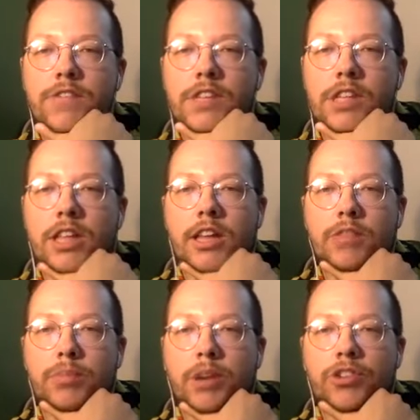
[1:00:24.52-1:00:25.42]
I feel a lot
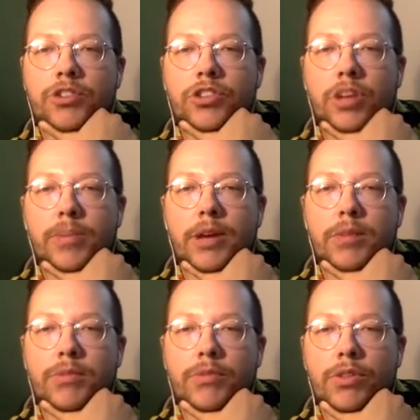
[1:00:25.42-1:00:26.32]
of pressure to come
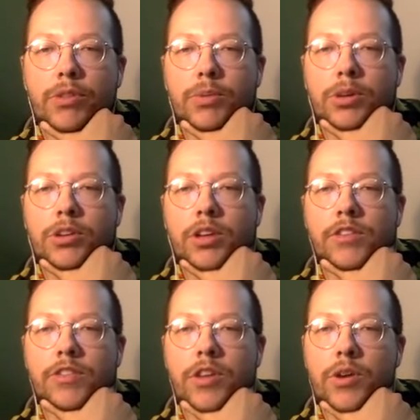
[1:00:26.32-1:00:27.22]
out before the book
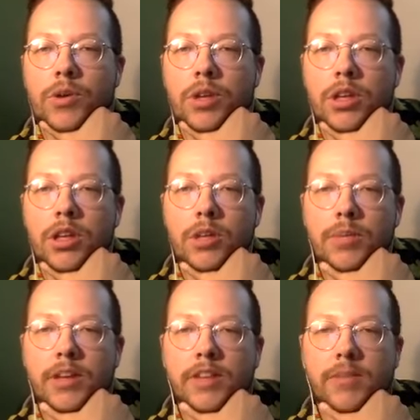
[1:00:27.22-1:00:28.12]
does, though
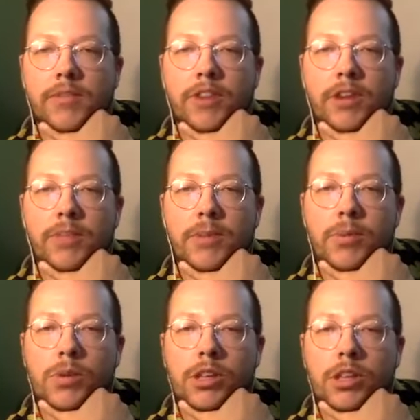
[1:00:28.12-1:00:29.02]
because I'm afraid
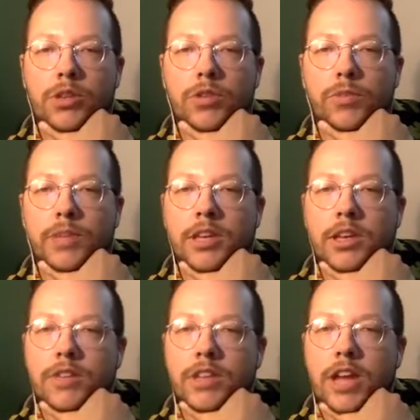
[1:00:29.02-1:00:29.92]
people will accuse me
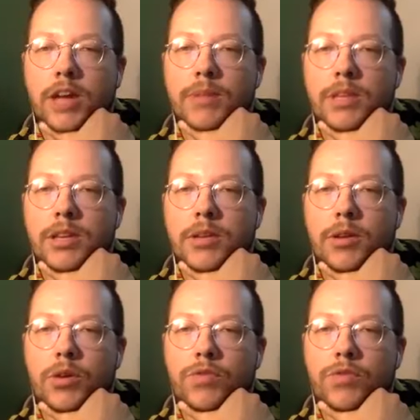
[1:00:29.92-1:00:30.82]
of it not being
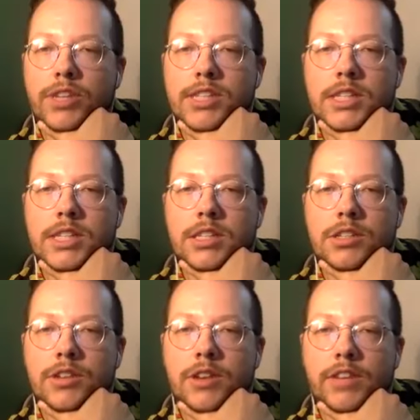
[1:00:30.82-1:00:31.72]
own voices.
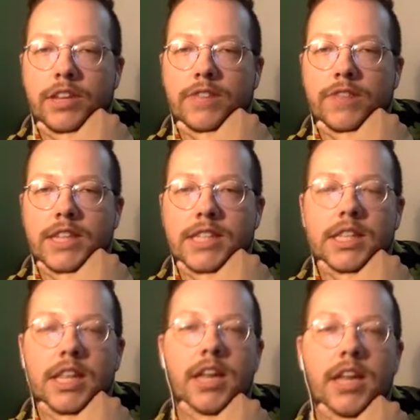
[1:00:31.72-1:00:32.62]
Do you have any advice
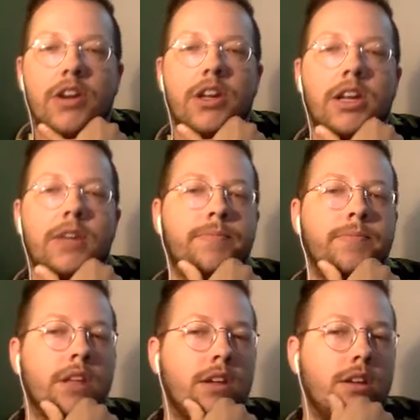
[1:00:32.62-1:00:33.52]
in that area?
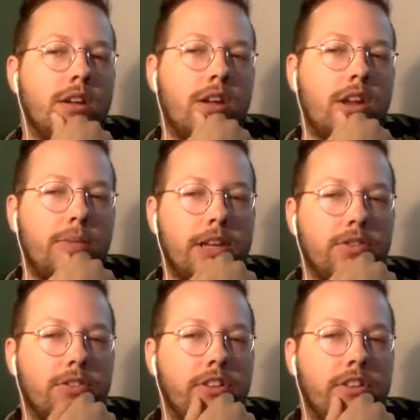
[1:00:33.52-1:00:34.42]
And I'd be
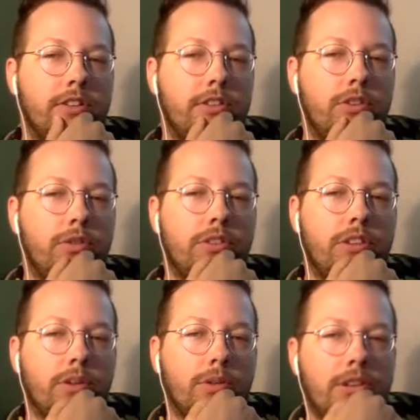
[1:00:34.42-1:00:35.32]
interested to to
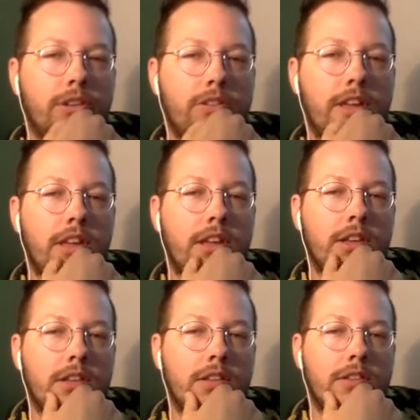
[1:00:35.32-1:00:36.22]
hear what you say
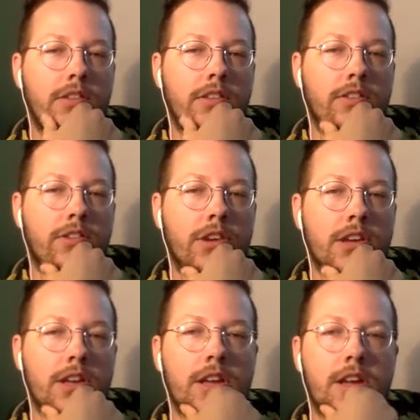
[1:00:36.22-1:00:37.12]
to this,
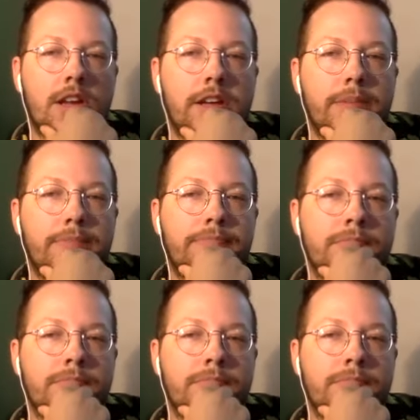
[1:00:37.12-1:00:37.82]
Torrey. Um,